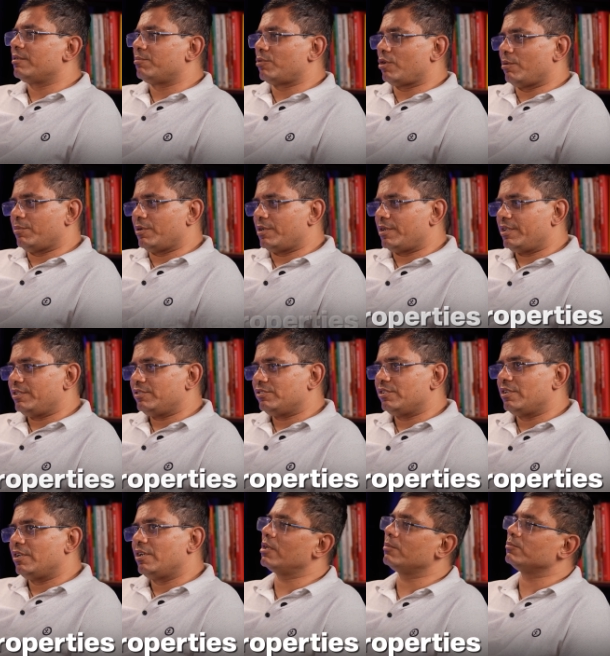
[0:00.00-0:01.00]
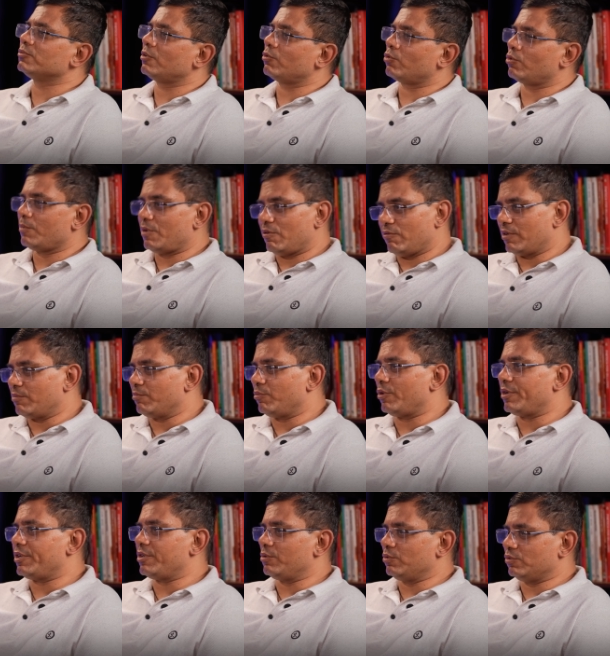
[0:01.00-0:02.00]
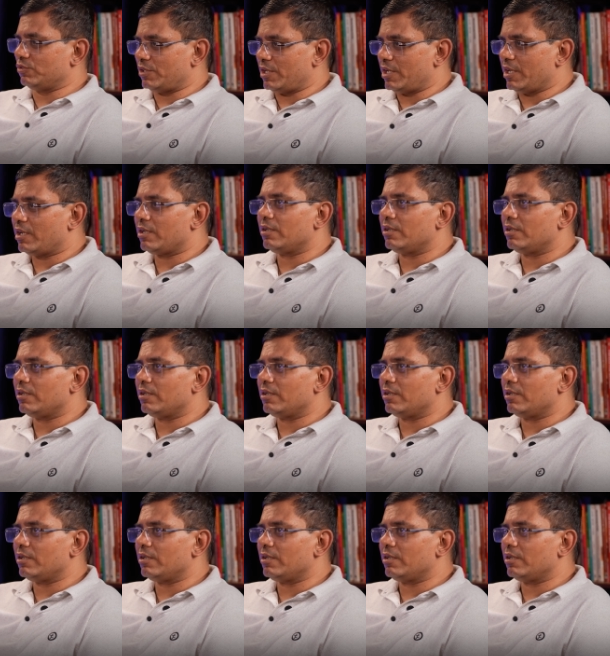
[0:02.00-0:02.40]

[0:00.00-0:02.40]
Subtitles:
properties, comes out to be 1.2 CR.